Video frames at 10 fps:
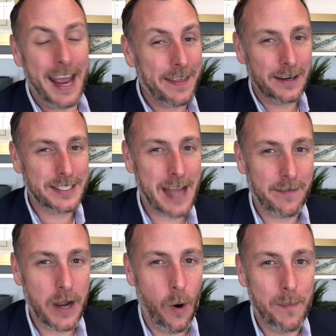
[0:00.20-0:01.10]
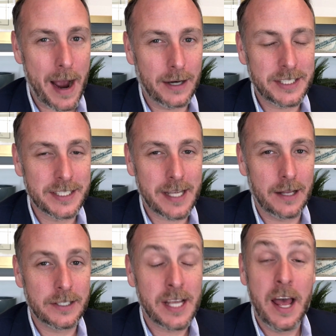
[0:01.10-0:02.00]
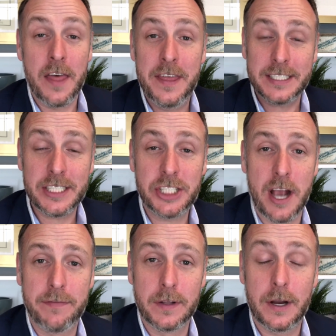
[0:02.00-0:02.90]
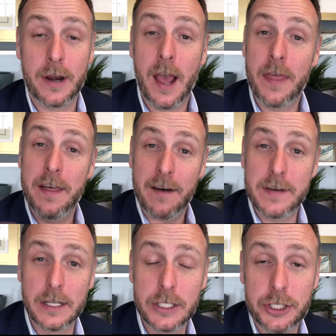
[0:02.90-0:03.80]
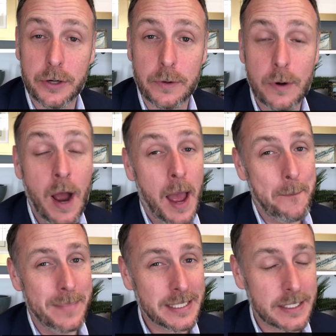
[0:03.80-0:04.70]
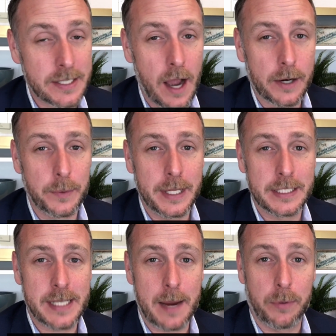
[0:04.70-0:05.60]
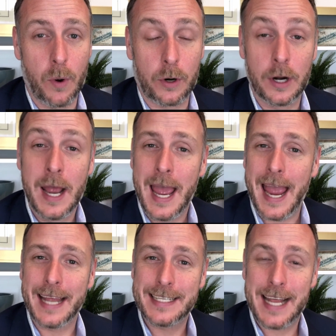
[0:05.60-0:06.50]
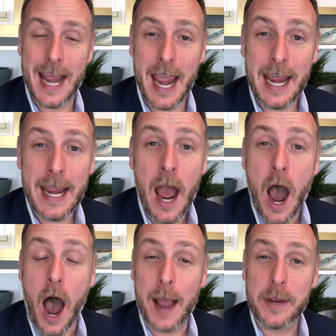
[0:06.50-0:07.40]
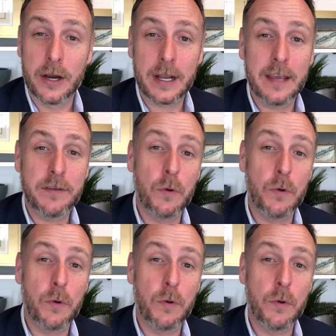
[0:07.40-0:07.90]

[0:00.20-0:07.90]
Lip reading: there, savvy home buyers and sellers. This is Jeff O'Leary, the Village Guru, Mississauga real estate broker. And today I'm here to give